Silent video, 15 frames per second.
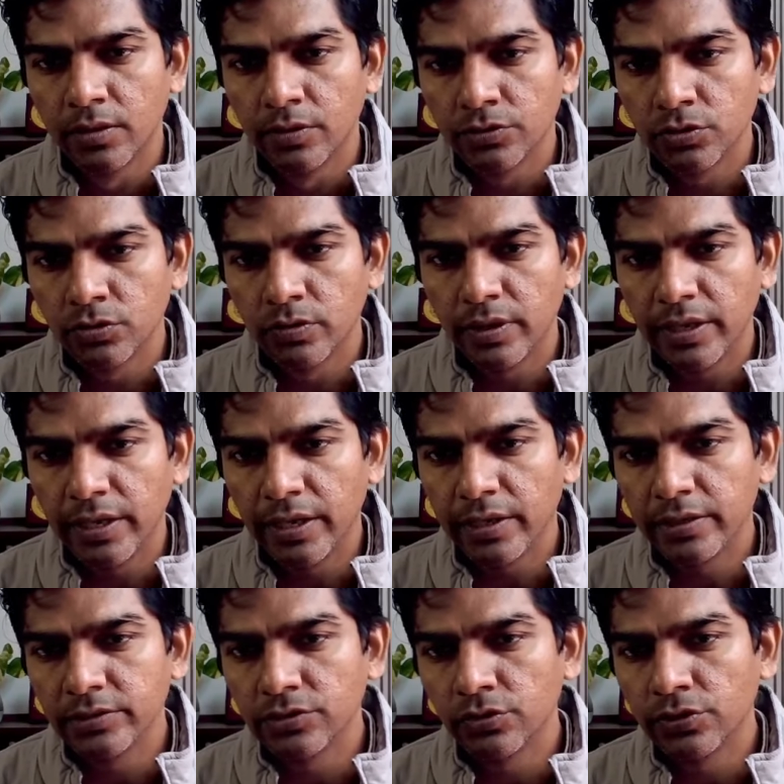So a
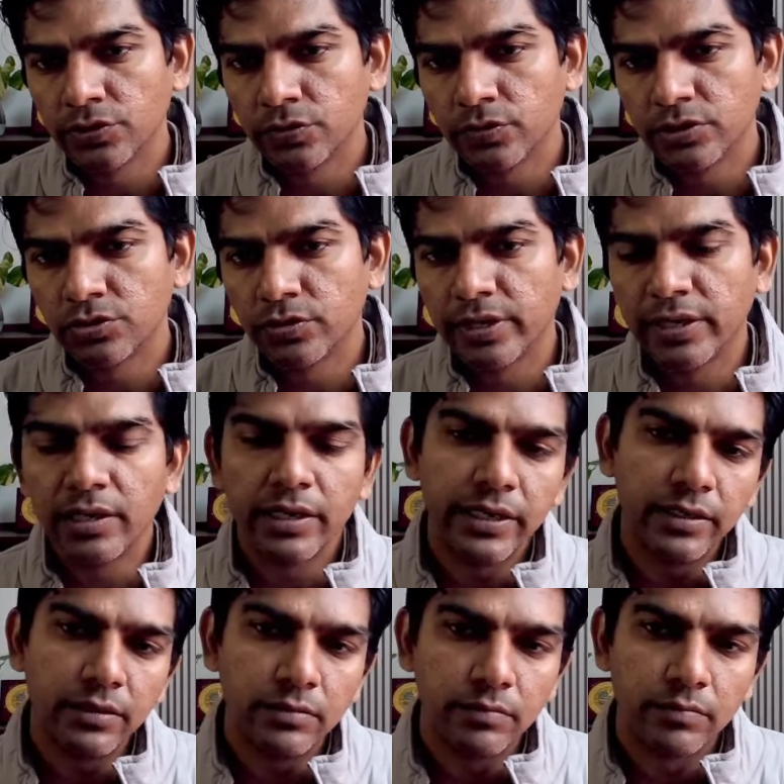is also a straight
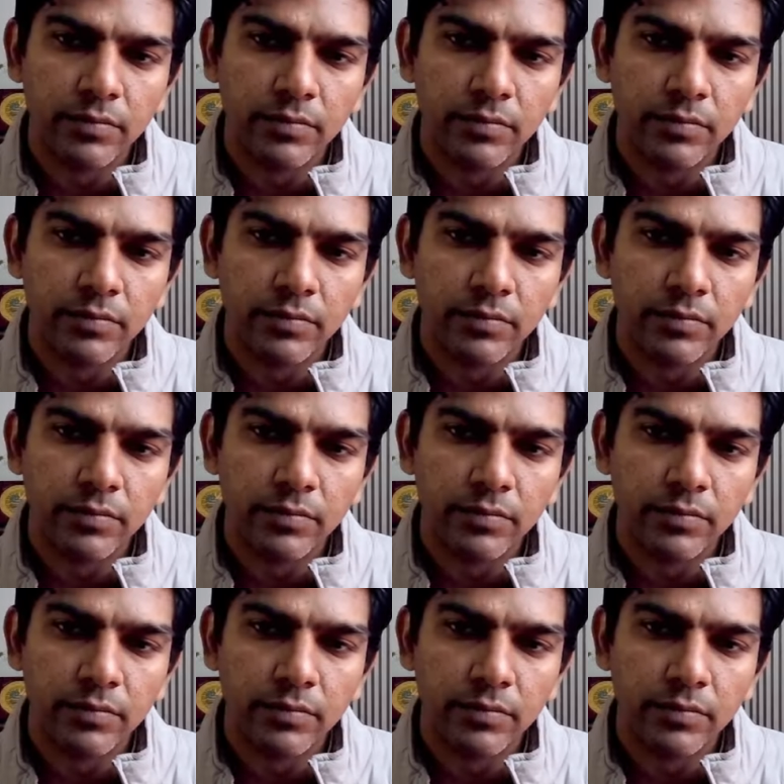line.